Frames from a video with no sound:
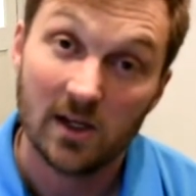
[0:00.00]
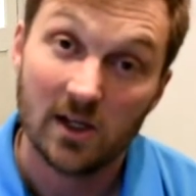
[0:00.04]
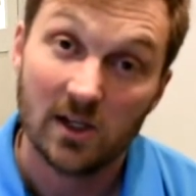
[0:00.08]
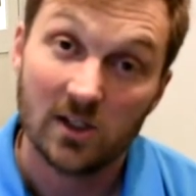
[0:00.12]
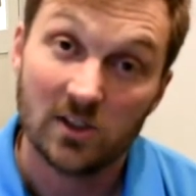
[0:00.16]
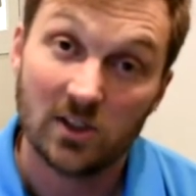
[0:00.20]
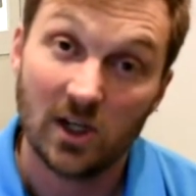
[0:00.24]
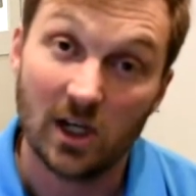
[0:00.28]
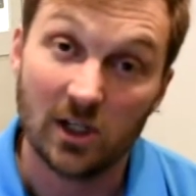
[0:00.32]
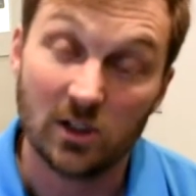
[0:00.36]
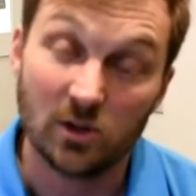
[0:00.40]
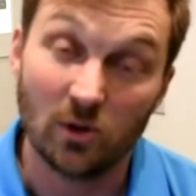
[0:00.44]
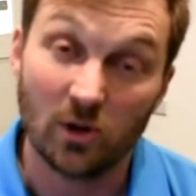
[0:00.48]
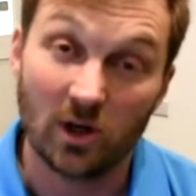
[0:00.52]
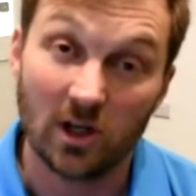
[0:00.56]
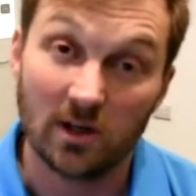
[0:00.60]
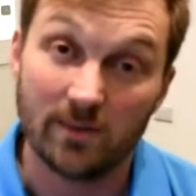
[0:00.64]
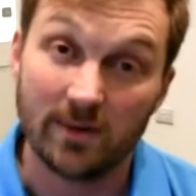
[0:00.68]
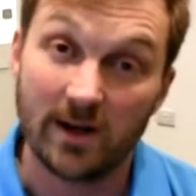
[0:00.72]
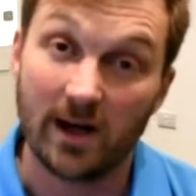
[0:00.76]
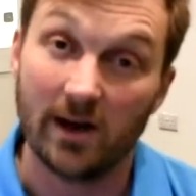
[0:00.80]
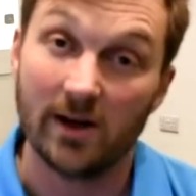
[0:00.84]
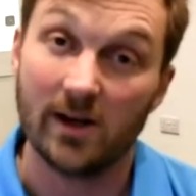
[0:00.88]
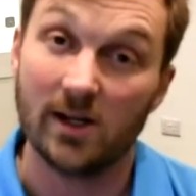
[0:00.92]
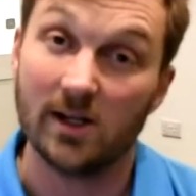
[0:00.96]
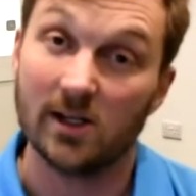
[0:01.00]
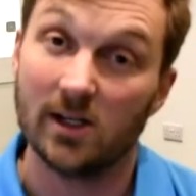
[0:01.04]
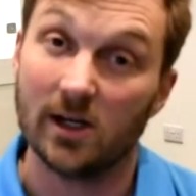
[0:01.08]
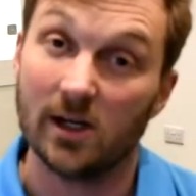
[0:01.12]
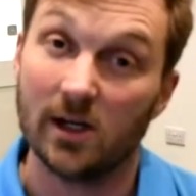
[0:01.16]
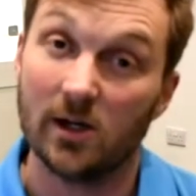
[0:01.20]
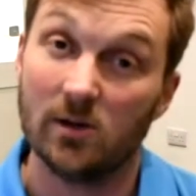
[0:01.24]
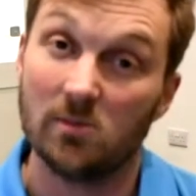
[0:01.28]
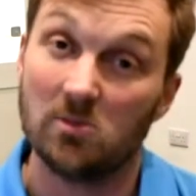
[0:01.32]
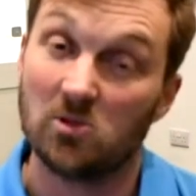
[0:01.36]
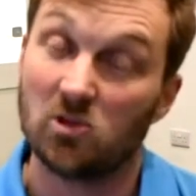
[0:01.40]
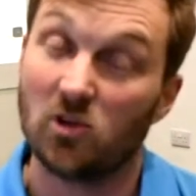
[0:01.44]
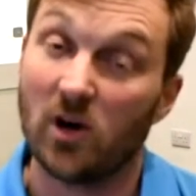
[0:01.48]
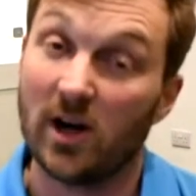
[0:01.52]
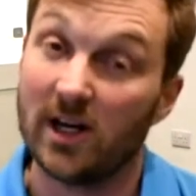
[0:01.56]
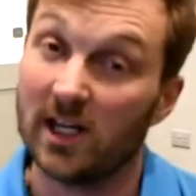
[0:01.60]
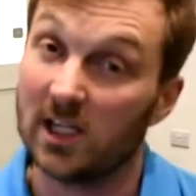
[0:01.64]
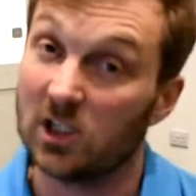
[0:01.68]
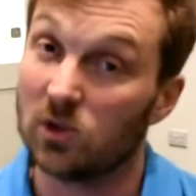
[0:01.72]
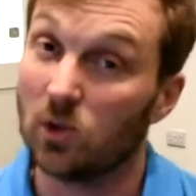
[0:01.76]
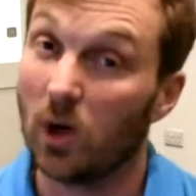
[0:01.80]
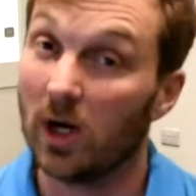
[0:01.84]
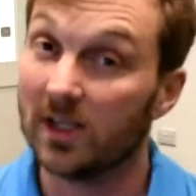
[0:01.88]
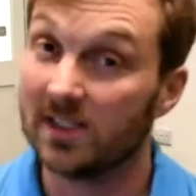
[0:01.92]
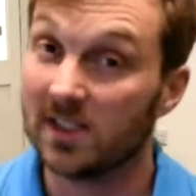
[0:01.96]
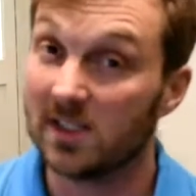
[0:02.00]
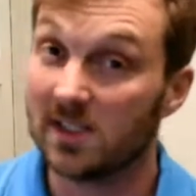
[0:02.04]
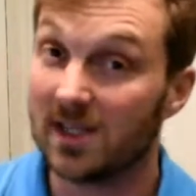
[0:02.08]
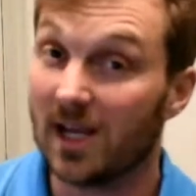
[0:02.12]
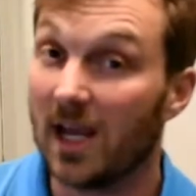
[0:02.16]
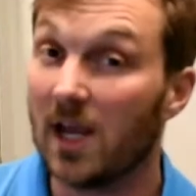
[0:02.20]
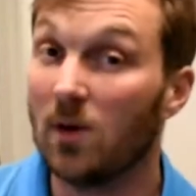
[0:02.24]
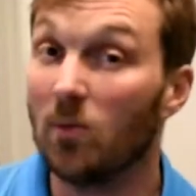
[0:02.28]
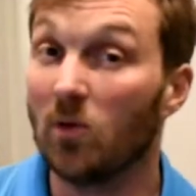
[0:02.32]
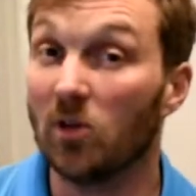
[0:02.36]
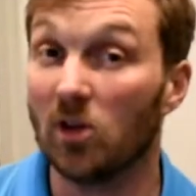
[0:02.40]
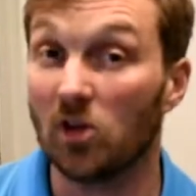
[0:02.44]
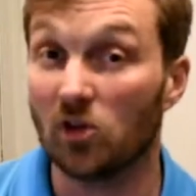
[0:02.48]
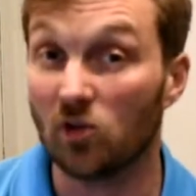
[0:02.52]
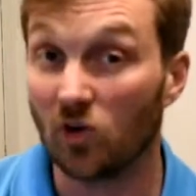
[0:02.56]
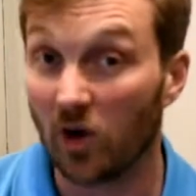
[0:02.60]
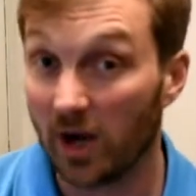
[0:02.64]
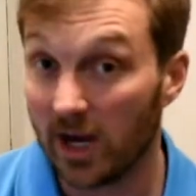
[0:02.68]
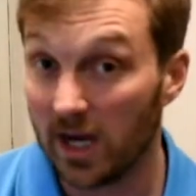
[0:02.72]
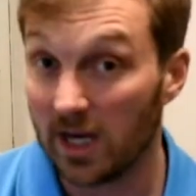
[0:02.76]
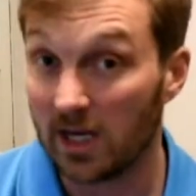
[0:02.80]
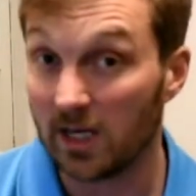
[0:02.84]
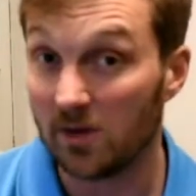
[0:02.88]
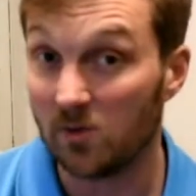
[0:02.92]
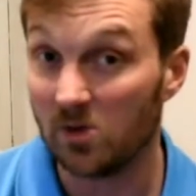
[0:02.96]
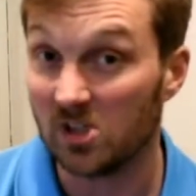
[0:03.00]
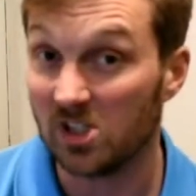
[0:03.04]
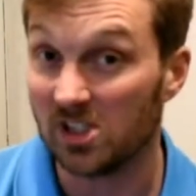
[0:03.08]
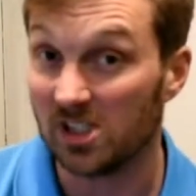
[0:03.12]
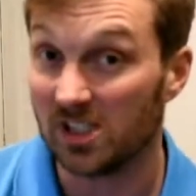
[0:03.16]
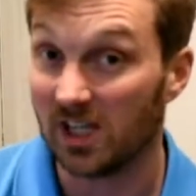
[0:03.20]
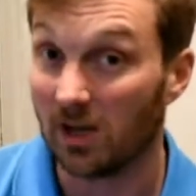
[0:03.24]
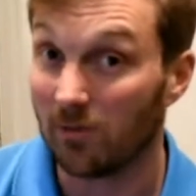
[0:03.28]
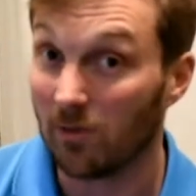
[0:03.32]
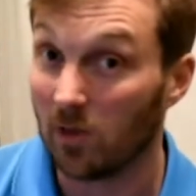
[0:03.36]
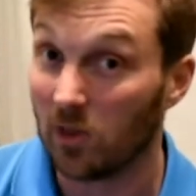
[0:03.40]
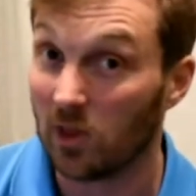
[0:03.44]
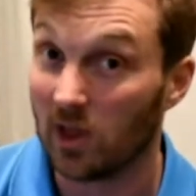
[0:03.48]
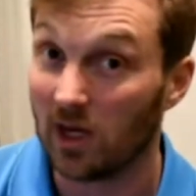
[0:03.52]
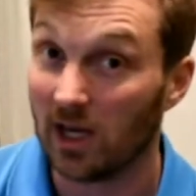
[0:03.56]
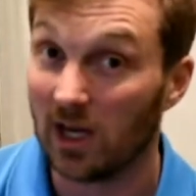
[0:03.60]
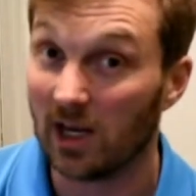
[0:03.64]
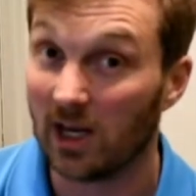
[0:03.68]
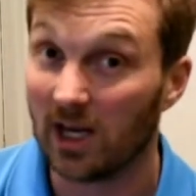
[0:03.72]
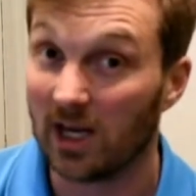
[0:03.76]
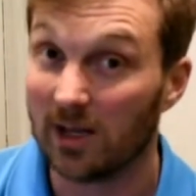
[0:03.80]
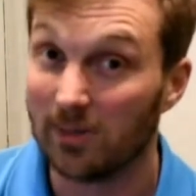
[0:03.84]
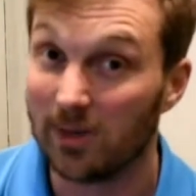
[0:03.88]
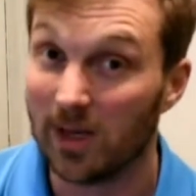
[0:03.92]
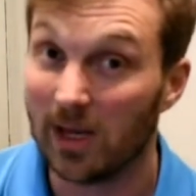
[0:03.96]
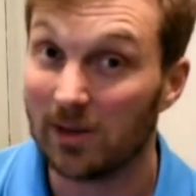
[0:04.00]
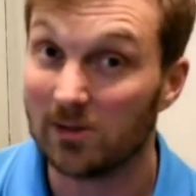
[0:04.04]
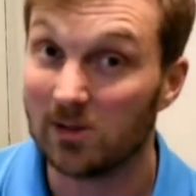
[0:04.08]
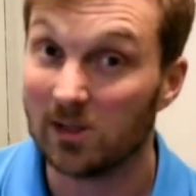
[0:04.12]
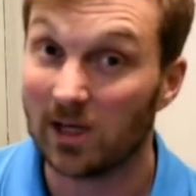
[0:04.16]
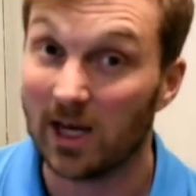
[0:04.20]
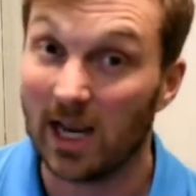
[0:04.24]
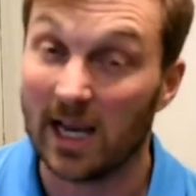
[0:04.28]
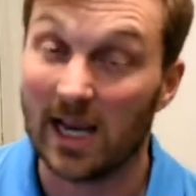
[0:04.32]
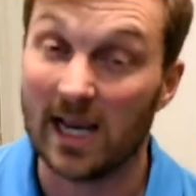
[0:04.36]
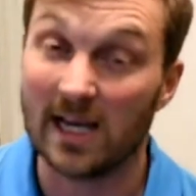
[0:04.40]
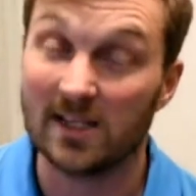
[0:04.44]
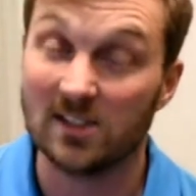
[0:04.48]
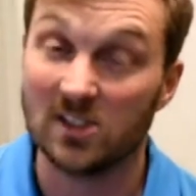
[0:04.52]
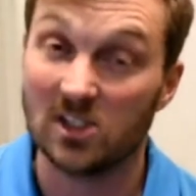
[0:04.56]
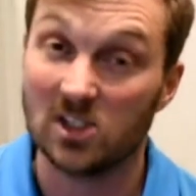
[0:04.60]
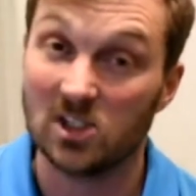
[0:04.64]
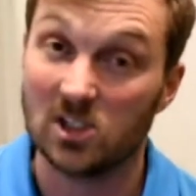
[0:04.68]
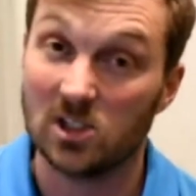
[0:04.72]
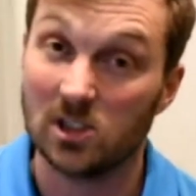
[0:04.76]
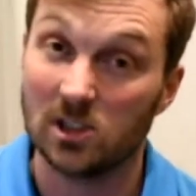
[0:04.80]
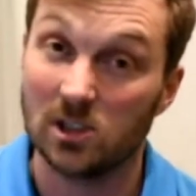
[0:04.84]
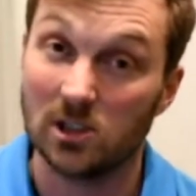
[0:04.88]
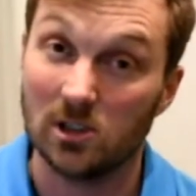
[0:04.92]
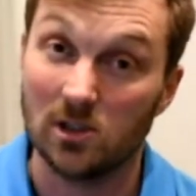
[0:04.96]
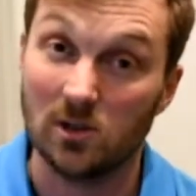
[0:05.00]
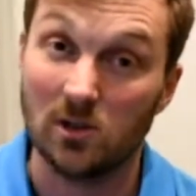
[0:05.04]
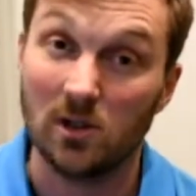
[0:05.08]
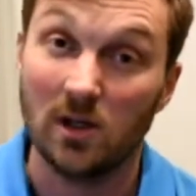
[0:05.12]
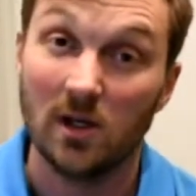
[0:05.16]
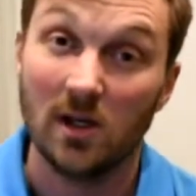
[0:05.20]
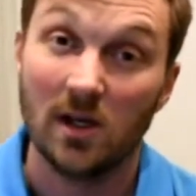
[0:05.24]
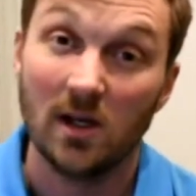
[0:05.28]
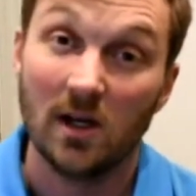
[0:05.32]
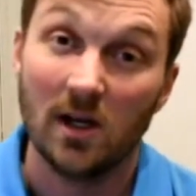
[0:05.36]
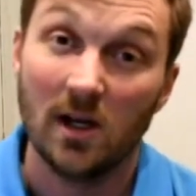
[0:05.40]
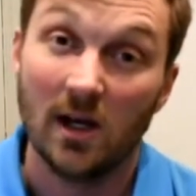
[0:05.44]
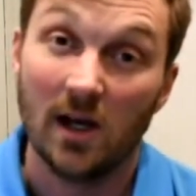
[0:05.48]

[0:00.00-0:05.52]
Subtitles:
So you're talking about, you know, training twice a day with a trainer, which is another thing they're going to be able to get access to.